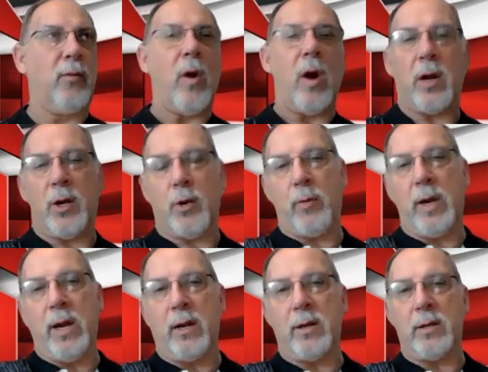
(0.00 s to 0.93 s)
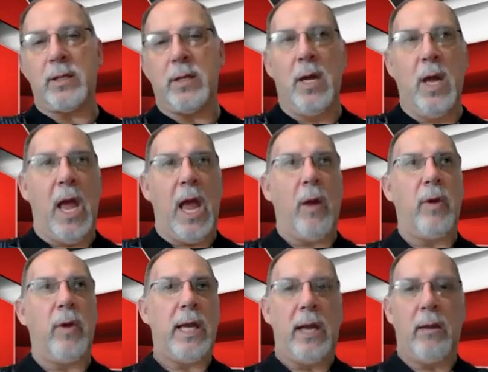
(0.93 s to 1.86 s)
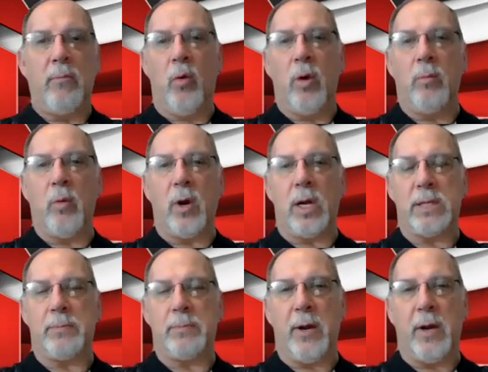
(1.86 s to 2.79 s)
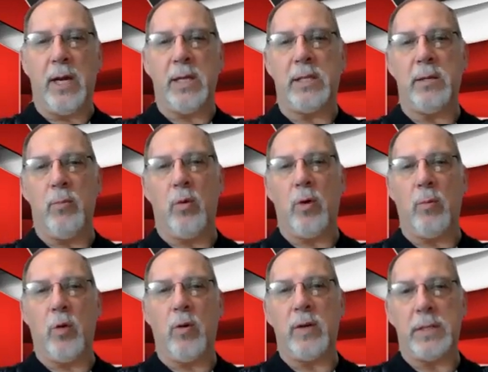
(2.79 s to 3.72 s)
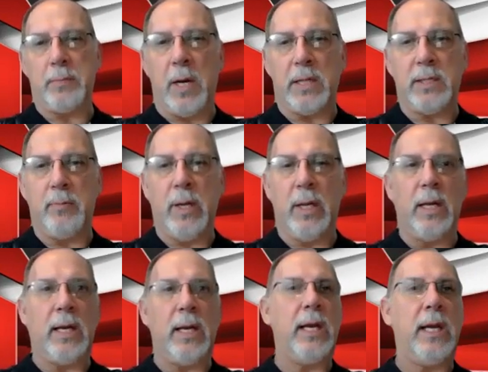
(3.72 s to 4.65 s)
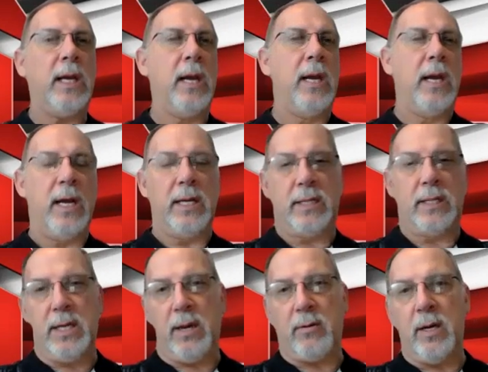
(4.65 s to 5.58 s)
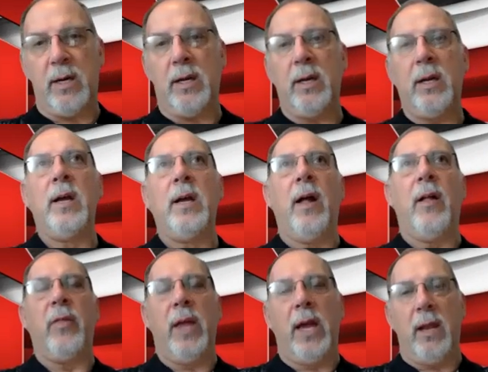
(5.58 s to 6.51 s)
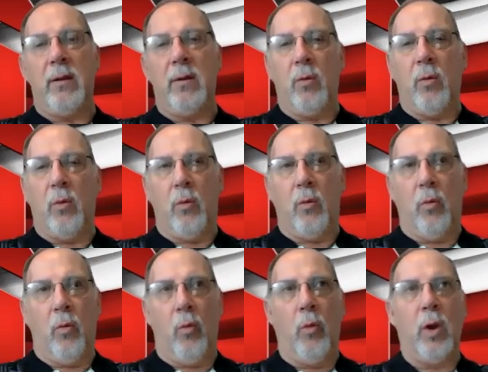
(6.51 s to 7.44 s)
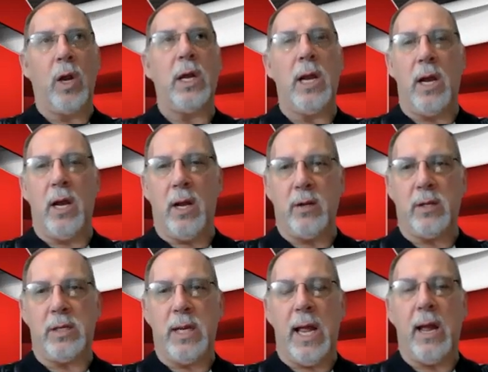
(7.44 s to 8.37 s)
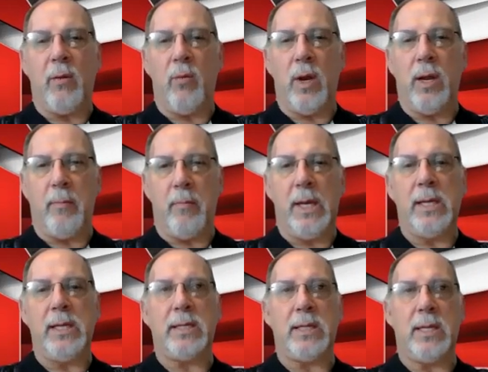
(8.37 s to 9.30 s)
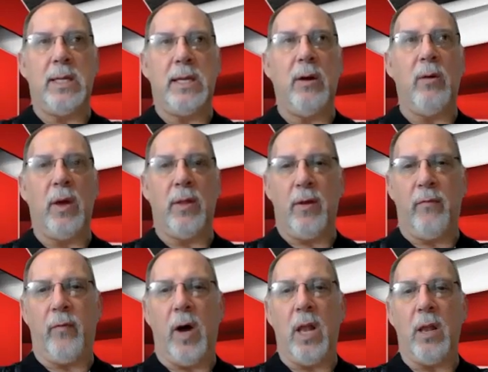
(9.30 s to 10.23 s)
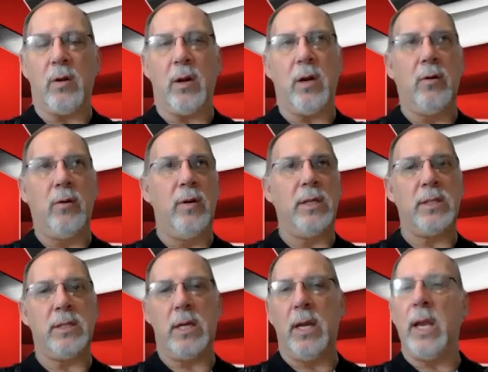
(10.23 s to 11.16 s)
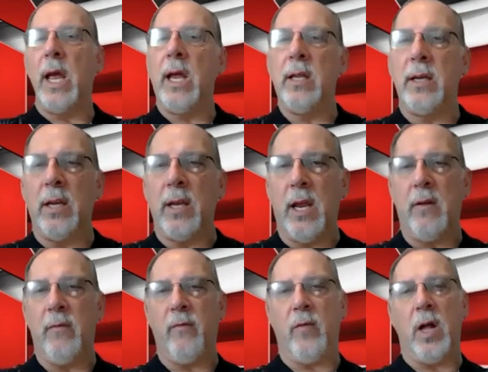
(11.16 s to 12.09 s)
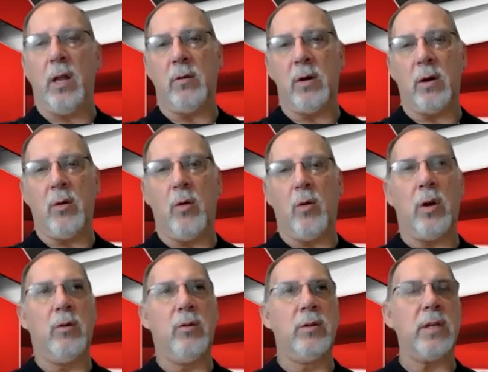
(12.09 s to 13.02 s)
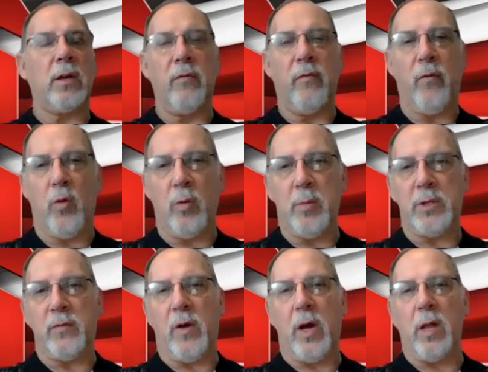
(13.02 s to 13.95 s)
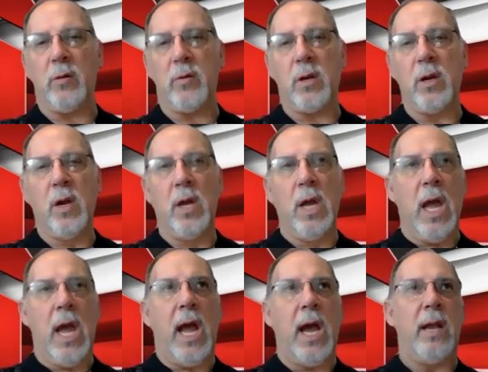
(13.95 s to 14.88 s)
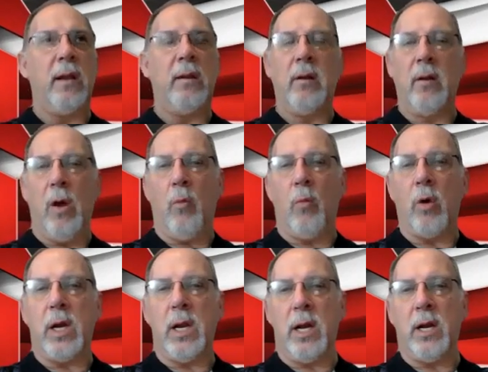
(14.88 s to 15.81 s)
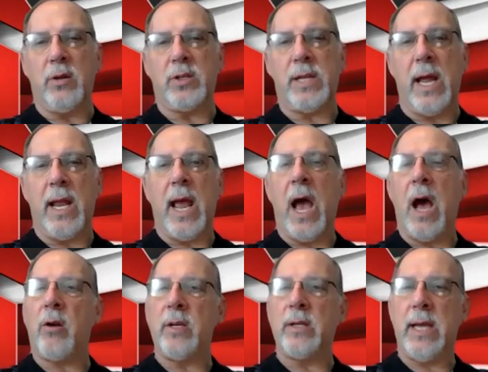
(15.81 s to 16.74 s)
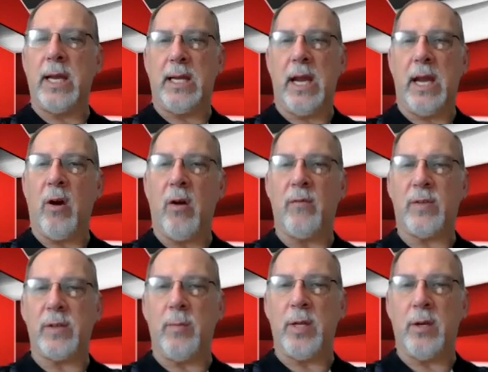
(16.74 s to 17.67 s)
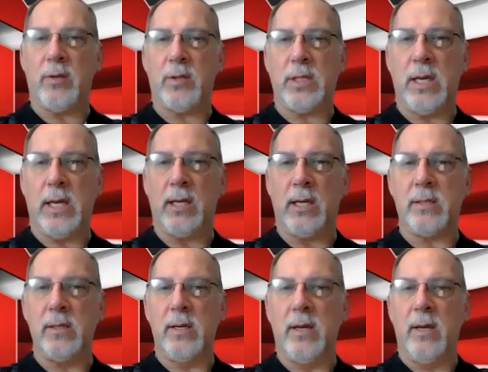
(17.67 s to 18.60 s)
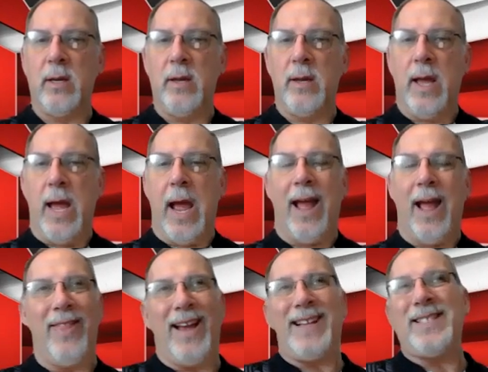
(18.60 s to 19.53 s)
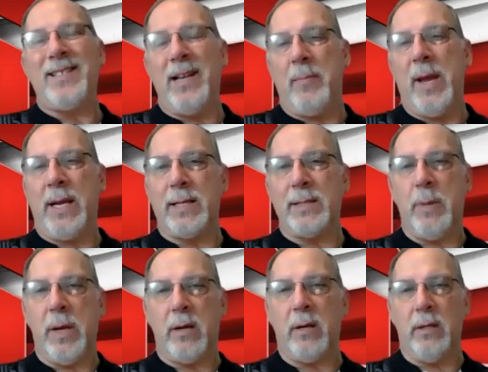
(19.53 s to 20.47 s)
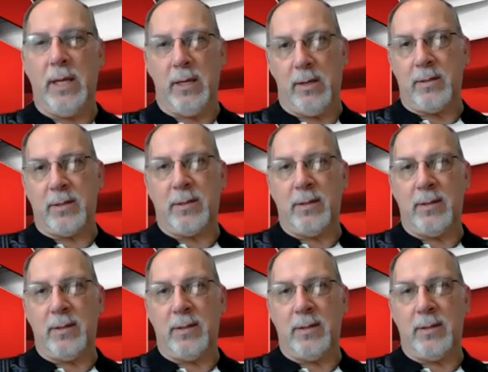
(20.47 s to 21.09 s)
our careers and we gain more and more experience and more responsibility, etc., then we're going to understand what it means to deal with a follower who is an alienated follower or who's a conformist follower, and we're going to understand how to take care of some of those things, and that's going to make us better leaders.